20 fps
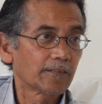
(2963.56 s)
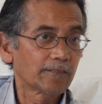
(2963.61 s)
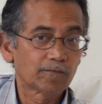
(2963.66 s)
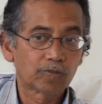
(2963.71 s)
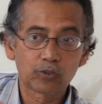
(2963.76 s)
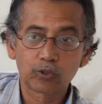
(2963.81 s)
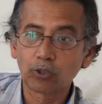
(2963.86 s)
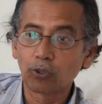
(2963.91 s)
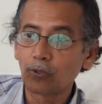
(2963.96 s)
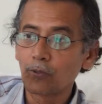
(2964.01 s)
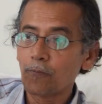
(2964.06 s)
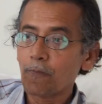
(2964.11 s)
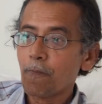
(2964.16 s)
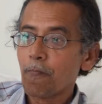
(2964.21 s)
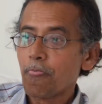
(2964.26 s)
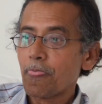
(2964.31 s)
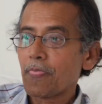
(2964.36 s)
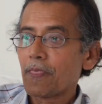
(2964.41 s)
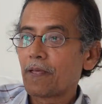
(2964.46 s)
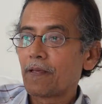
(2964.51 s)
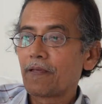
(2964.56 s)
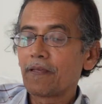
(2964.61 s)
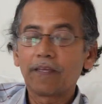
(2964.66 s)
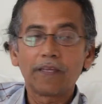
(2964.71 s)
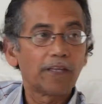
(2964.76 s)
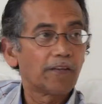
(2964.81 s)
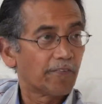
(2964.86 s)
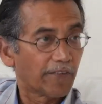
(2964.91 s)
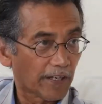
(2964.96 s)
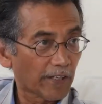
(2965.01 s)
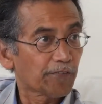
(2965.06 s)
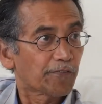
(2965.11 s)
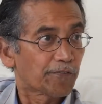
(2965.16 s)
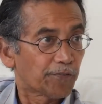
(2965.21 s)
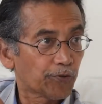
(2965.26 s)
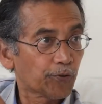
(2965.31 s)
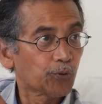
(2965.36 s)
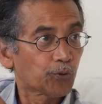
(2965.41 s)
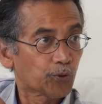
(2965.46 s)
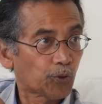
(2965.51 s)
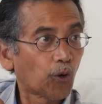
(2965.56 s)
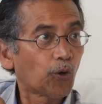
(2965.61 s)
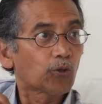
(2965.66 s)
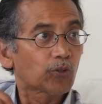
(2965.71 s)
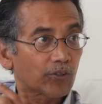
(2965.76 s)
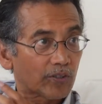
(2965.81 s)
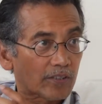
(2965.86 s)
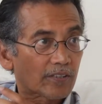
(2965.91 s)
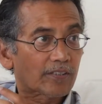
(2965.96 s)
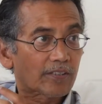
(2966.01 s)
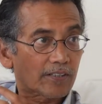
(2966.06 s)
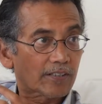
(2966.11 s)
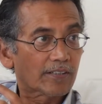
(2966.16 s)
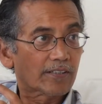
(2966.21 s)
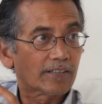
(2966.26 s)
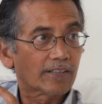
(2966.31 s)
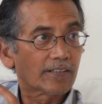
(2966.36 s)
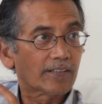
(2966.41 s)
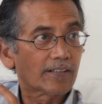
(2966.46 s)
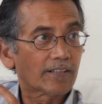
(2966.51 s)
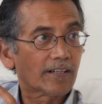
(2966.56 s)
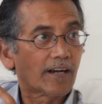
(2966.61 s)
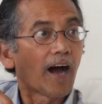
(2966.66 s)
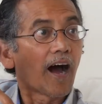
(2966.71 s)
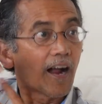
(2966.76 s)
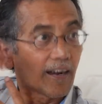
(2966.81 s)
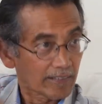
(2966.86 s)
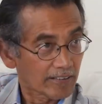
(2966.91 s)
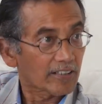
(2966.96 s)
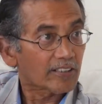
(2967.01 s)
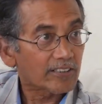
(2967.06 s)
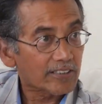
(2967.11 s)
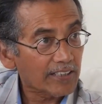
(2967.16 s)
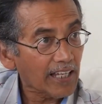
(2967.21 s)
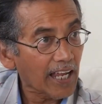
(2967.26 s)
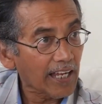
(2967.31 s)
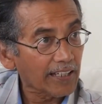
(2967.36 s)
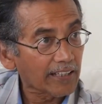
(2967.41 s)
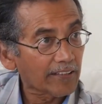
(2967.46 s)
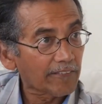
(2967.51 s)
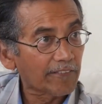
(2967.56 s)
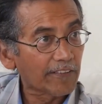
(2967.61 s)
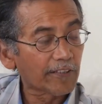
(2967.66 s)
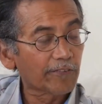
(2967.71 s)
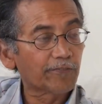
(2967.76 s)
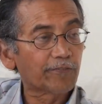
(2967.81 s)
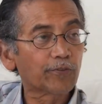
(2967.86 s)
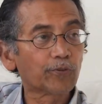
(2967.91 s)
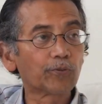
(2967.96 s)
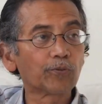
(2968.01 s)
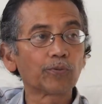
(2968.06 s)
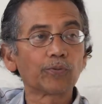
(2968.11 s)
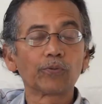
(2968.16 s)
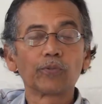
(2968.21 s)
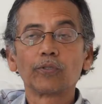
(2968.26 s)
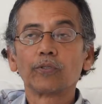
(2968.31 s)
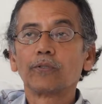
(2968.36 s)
So even if you don't understand, even if your